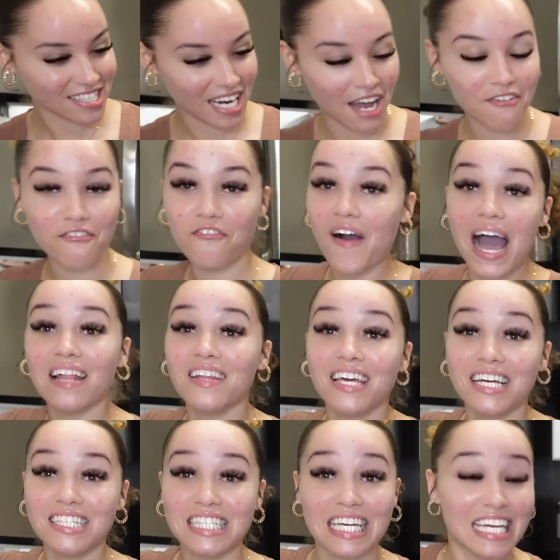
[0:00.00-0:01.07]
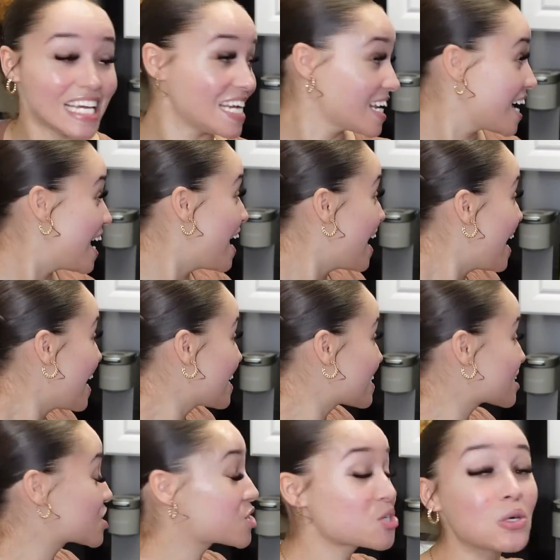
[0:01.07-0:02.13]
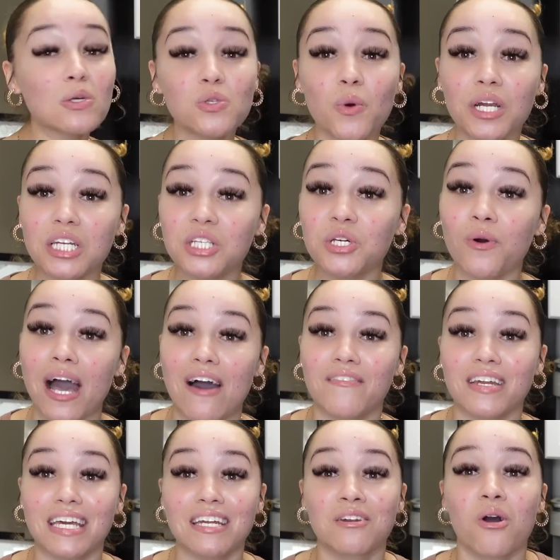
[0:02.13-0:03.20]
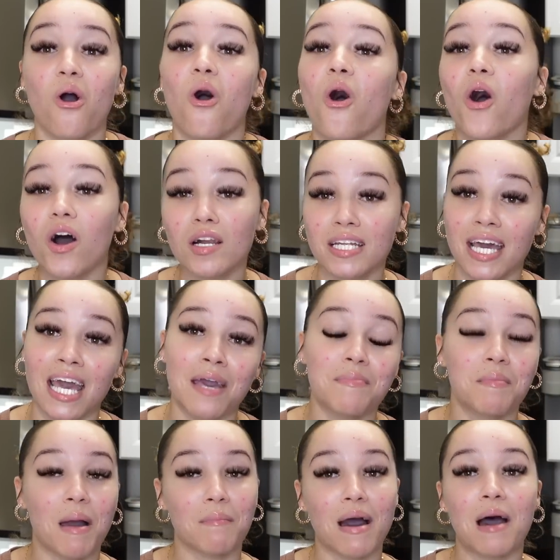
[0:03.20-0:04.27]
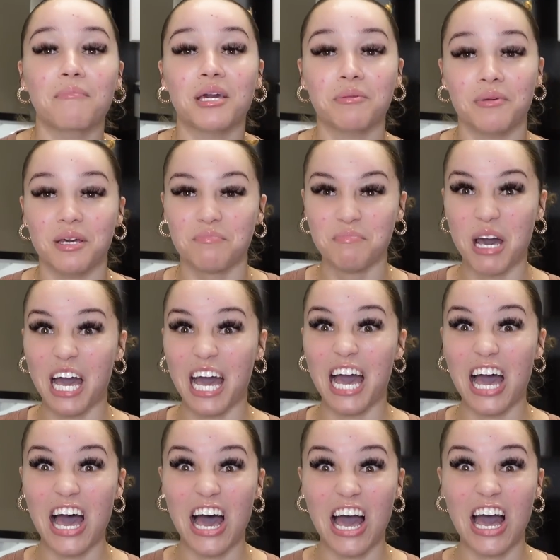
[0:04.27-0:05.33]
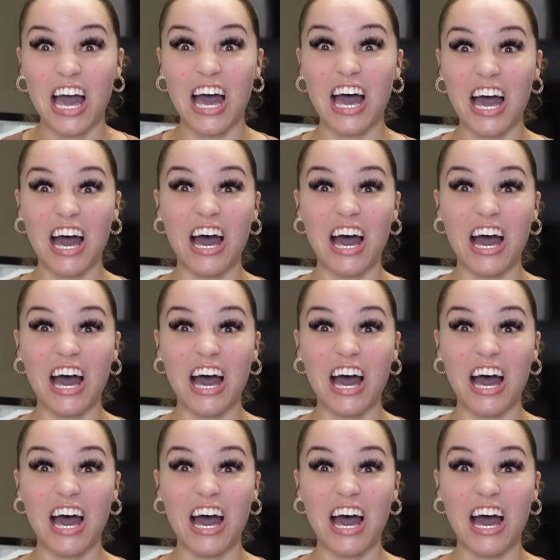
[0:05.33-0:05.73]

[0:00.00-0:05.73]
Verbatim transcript: and I finally get to eat. It is 2.22, I haven't eaten all day, but my mom made me a meal.